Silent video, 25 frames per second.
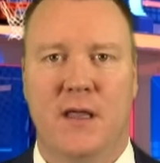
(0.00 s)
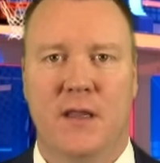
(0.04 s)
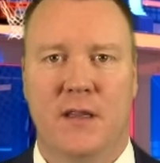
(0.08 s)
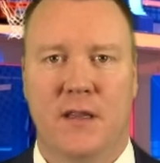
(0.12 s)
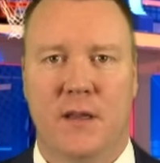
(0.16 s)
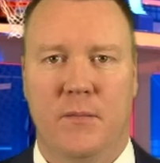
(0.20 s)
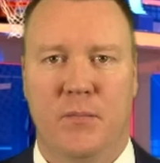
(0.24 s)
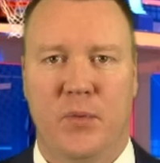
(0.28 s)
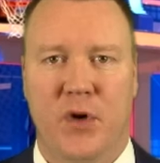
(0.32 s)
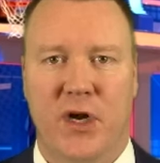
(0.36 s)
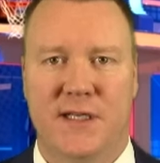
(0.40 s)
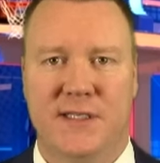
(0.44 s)

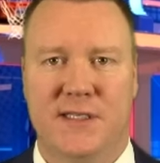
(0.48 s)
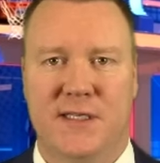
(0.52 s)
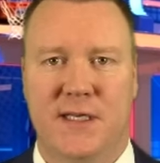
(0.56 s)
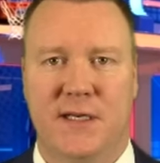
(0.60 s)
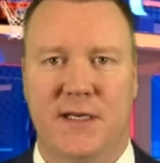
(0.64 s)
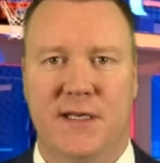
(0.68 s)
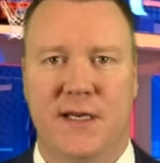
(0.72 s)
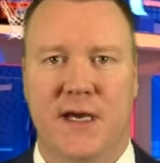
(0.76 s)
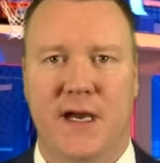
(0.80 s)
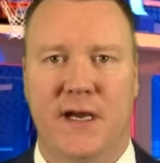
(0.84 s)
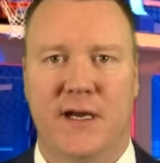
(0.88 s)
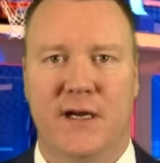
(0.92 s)
The
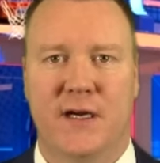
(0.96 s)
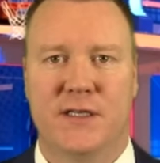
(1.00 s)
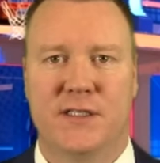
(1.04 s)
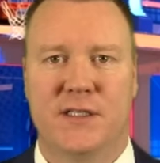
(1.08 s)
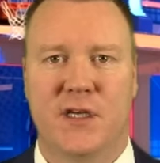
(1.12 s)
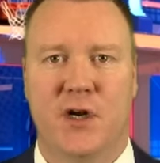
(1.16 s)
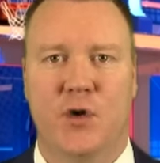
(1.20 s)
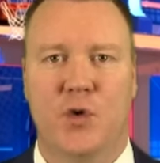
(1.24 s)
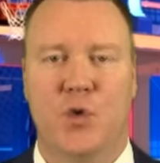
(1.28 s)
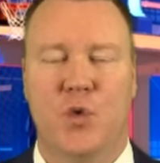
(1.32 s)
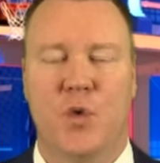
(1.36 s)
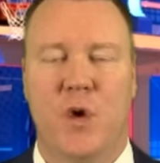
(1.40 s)
Princeton Tigers
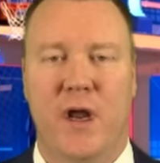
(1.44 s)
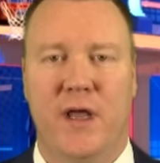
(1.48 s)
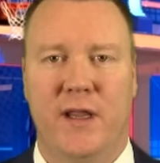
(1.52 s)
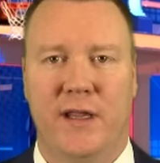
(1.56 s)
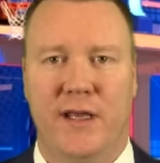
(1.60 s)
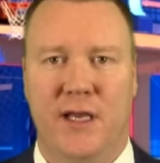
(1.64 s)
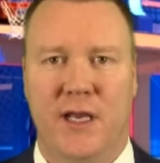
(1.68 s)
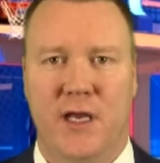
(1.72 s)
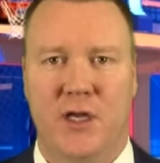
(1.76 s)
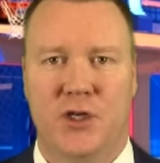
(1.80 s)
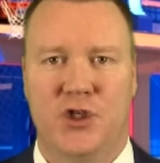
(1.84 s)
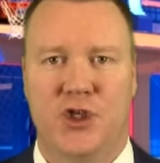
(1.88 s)
are a
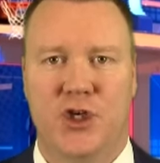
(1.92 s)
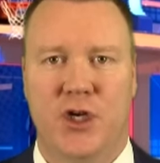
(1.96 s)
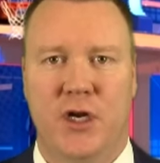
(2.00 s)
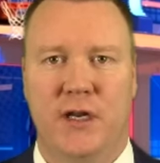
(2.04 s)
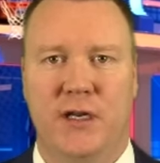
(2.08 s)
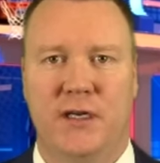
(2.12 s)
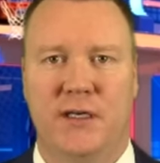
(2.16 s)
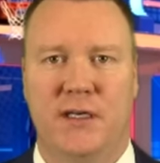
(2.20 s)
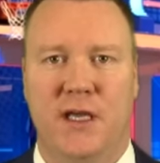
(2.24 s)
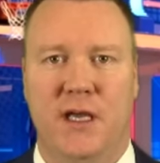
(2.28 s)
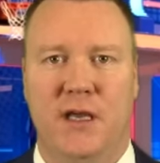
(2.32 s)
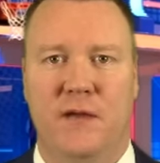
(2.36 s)
really good
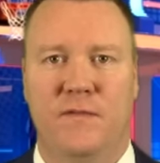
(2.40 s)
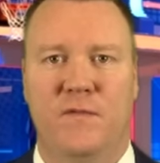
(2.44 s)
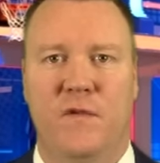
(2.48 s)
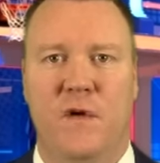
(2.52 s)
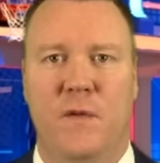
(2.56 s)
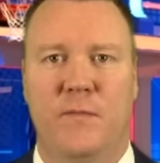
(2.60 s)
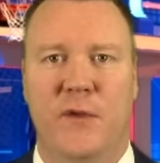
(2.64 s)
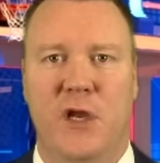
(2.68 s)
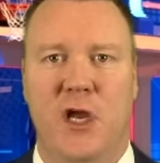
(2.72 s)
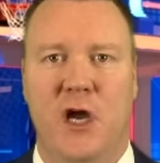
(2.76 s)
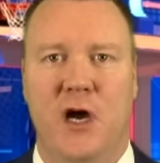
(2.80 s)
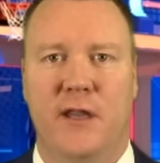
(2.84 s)
shooting team
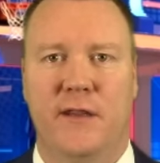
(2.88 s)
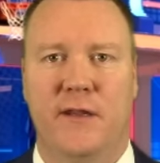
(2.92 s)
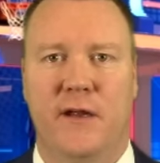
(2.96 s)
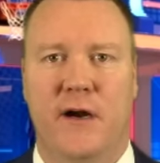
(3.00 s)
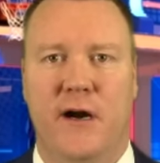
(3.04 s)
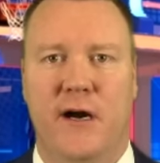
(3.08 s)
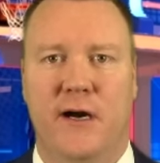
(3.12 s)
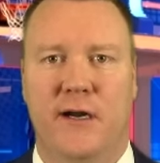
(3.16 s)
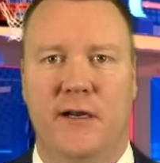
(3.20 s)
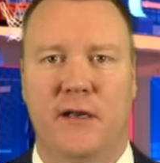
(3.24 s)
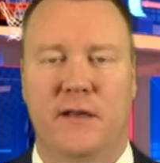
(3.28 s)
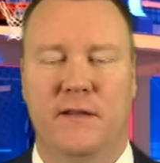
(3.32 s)
from beyond the
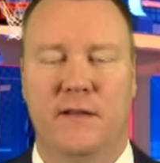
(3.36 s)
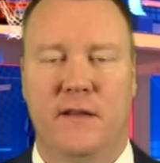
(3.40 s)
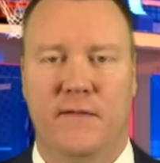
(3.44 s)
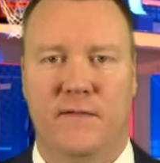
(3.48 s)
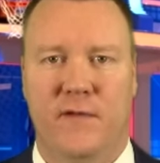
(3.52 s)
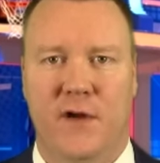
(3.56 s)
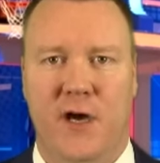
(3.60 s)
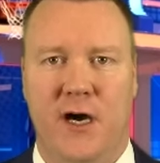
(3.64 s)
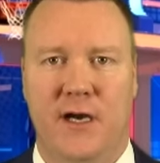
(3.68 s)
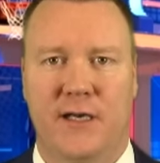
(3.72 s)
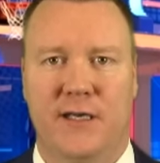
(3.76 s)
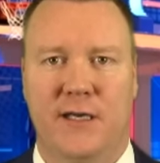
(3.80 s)
arc. They've
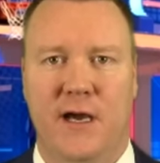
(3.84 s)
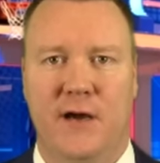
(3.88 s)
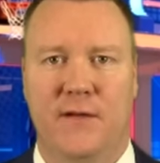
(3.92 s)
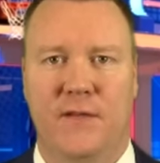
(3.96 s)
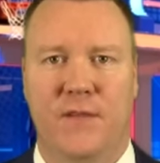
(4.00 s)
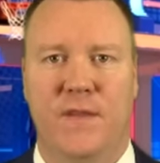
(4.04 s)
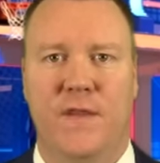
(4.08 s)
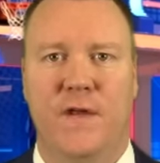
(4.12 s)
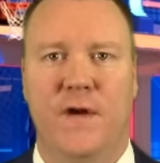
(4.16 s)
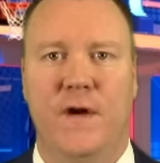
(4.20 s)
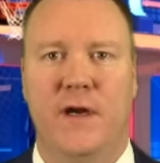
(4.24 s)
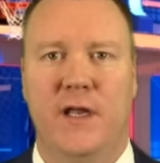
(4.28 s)
knocked down
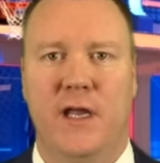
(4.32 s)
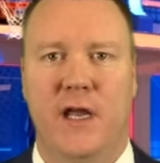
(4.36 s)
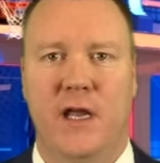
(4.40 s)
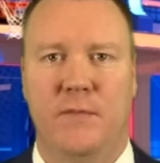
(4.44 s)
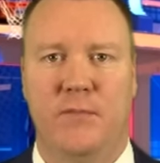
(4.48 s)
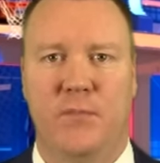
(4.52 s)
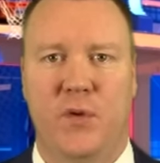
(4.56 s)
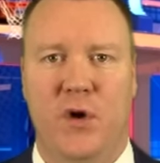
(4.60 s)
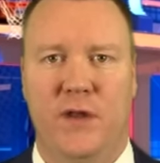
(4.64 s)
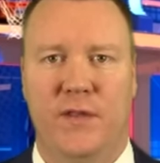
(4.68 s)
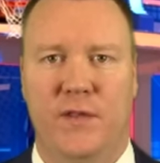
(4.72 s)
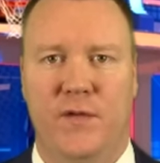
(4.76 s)

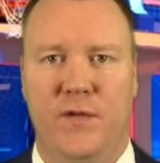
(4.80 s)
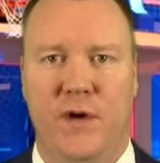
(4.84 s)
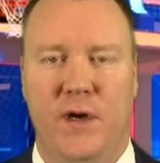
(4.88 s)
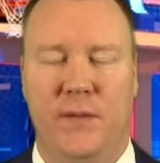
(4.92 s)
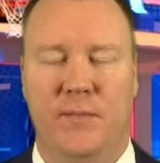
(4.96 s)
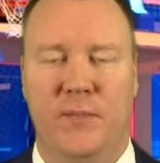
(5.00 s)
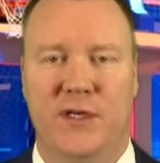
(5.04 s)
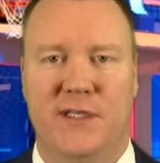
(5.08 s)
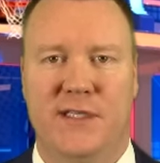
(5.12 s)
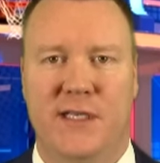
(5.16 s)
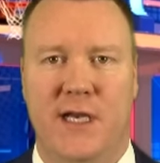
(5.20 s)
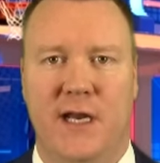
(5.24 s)

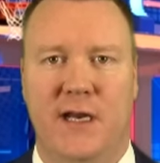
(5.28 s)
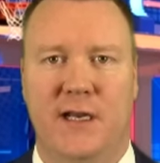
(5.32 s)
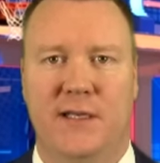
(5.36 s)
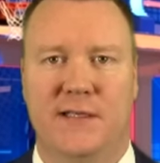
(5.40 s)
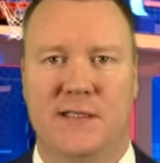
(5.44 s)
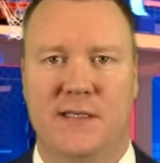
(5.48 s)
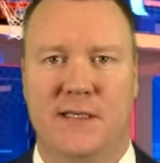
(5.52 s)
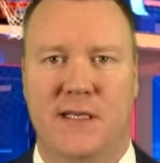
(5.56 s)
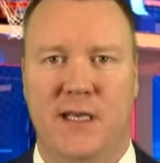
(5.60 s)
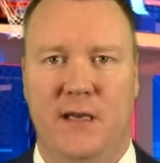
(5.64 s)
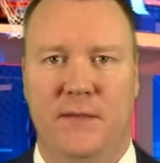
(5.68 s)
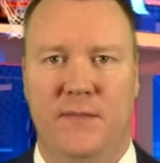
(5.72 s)
38.3%
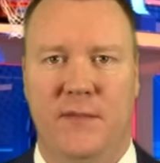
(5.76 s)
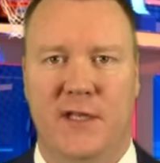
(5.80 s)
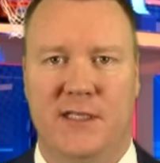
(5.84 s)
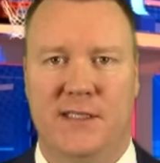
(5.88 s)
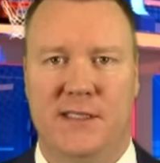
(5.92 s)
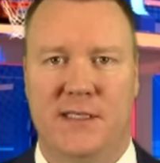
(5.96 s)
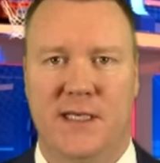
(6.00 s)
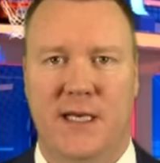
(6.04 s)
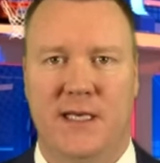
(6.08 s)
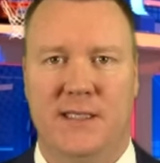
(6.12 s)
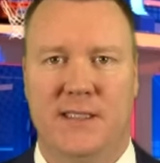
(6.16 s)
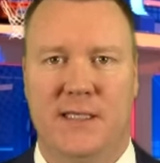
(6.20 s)
as a team
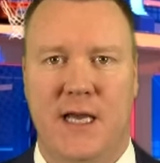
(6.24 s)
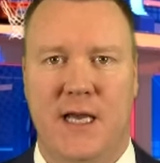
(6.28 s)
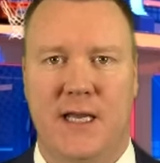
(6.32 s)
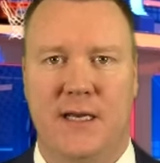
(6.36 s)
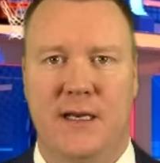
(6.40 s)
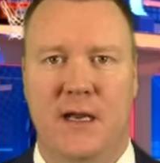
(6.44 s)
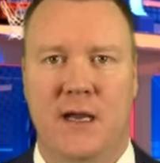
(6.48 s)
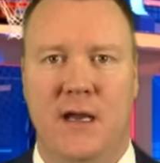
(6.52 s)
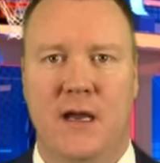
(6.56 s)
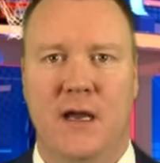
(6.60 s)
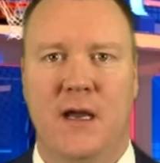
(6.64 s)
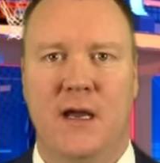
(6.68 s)
this
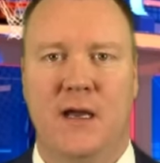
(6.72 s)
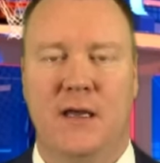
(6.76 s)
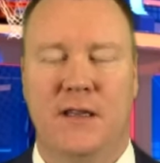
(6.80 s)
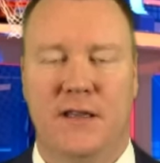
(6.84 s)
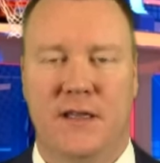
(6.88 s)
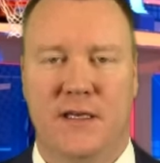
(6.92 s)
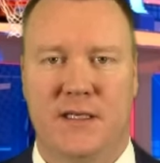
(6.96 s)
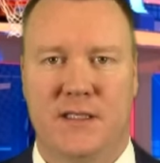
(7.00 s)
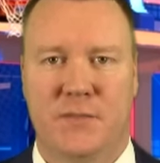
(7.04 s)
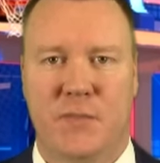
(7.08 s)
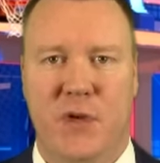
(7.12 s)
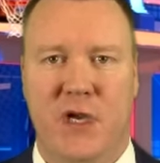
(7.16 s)
season,
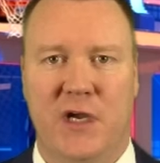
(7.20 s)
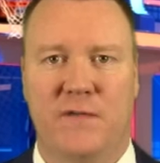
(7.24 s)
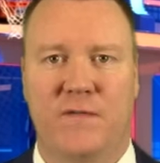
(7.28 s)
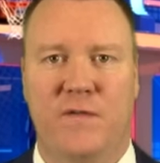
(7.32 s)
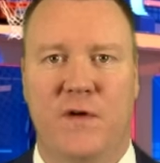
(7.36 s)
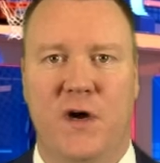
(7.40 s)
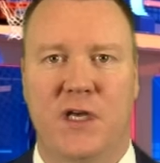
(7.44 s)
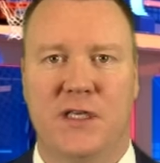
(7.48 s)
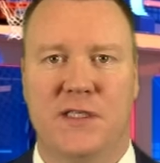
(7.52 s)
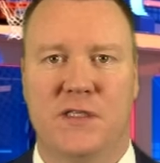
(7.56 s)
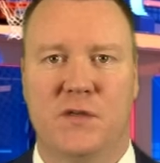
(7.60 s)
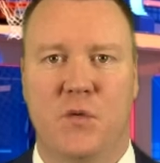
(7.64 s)
and this pick
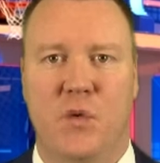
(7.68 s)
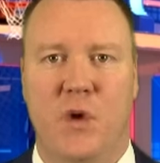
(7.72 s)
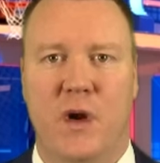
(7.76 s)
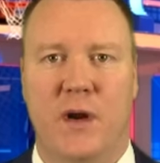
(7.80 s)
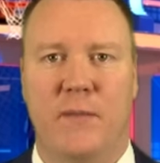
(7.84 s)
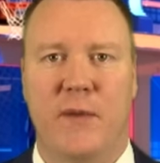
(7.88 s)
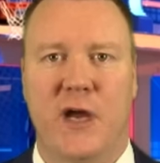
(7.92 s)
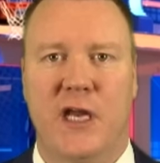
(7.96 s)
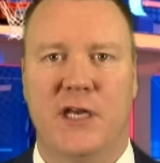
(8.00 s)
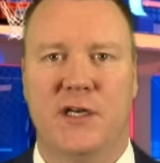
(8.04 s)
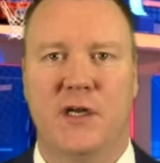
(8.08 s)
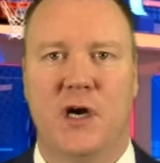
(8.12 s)
falls in one
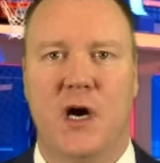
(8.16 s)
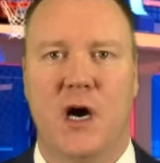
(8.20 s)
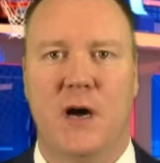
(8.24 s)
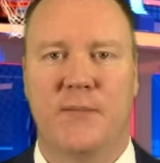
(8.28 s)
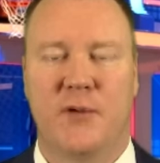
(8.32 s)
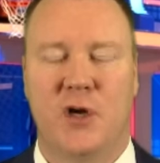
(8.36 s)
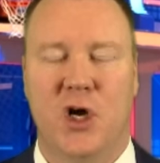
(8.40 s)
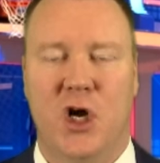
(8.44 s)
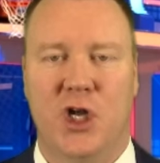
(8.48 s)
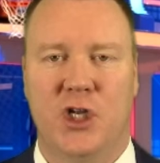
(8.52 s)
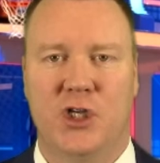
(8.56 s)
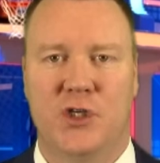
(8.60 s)
of my
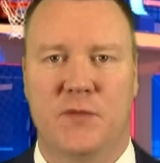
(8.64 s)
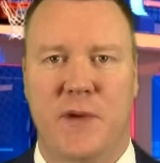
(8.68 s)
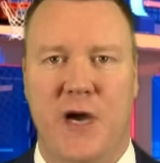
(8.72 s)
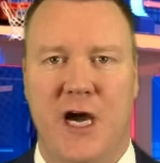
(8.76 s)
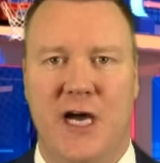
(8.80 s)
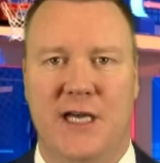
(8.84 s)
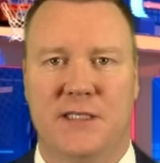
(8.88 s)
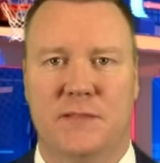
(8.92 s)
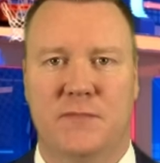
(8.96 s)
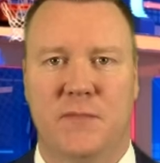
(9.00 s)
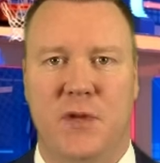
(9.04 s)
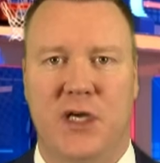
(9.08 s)
top college
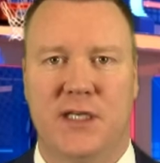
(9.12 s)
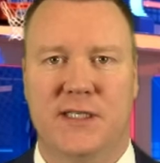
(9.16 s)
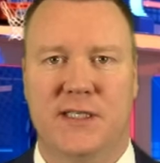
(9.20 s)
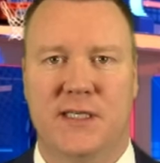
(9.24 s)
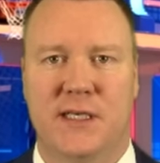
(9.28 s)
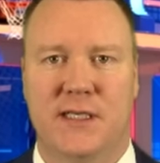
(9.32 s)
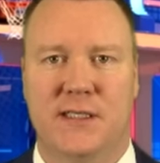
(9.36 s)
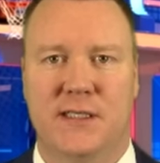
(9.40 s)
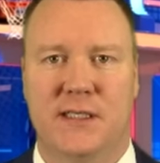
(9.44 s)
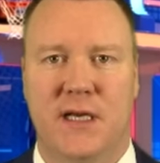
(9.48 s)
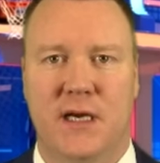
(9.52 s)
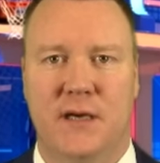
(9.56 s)
basketball
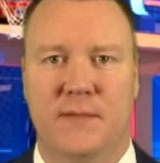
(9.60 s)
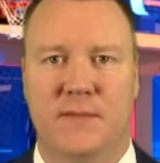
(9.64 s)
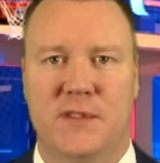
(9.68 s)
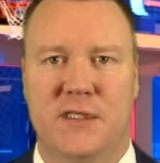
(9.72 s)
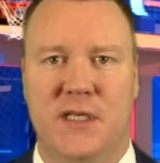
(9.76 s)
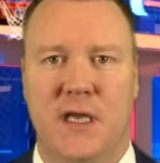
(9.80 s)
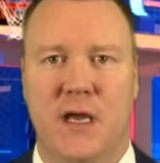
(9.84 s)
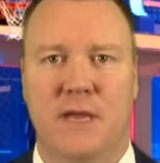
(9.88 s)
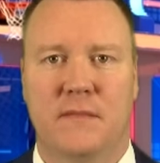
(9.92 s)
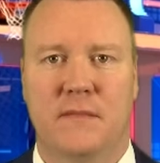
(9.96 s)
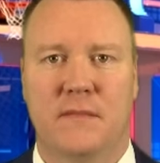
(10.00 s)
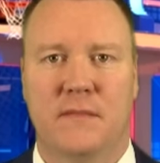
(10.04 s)
systems.